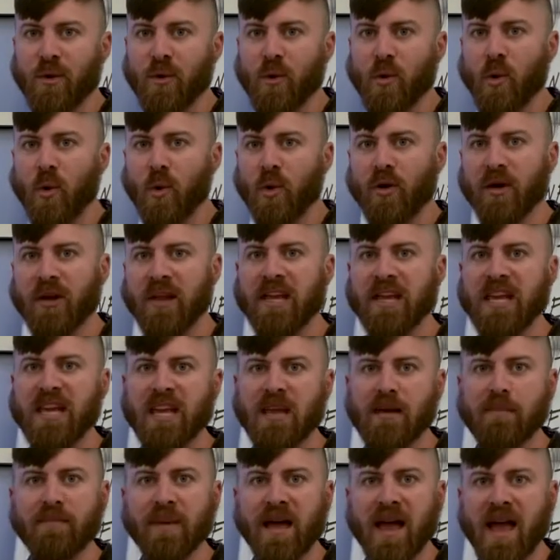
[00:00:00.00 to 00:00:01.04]
or
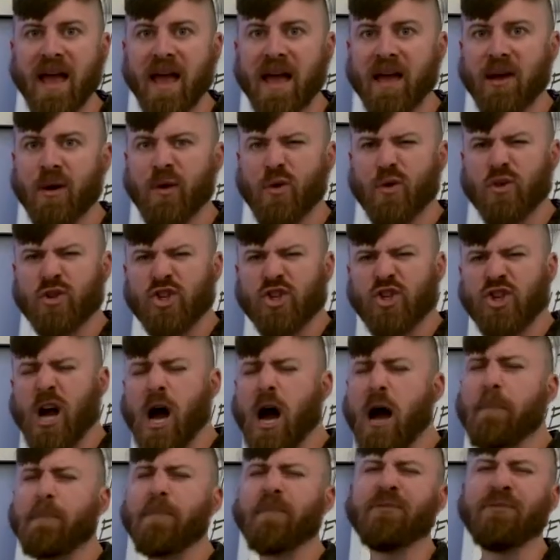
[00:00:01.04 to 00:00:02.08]
eBay or
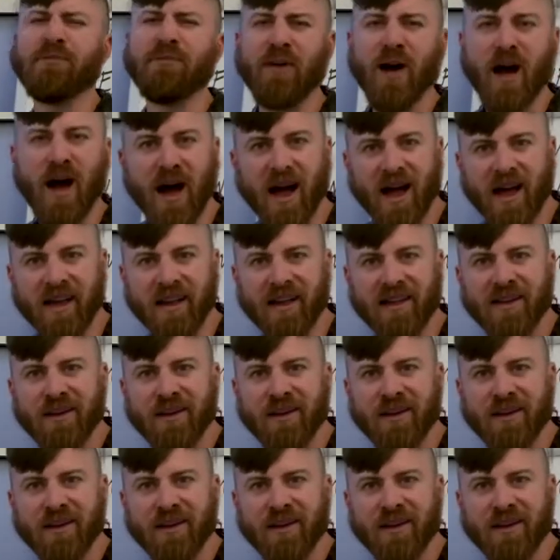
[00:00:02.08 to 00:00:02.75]
Shopify,